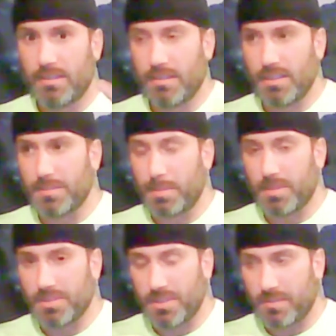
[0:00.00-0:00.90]
This
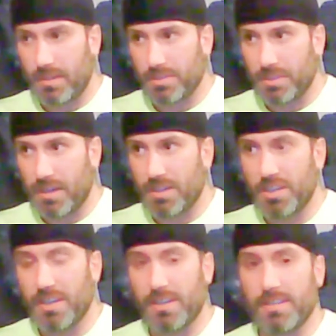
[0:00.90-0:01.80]
person's survival strategy
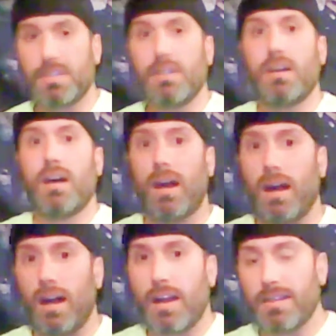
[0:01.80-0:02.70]
is,
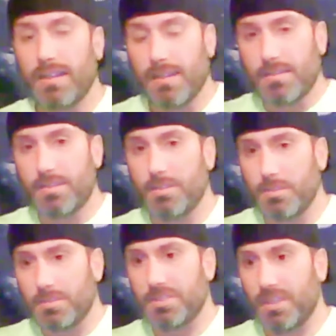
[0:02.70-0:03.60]
I need to
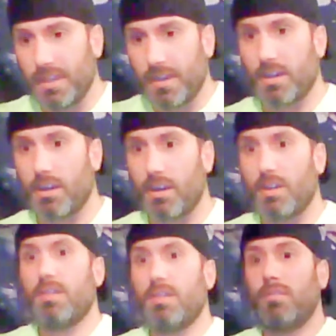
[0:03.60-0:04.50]
secure
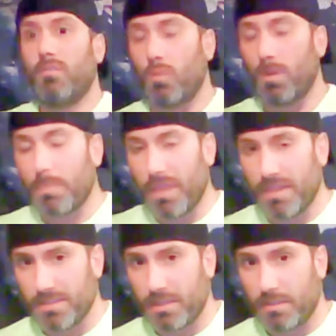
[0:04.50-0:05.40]
for
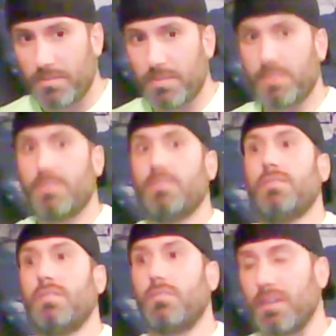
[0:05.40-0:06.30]
myself
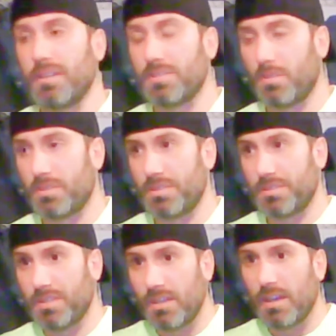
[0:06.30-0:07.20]
the
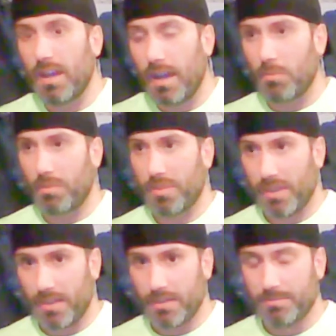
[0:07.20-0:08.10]
resources I will need.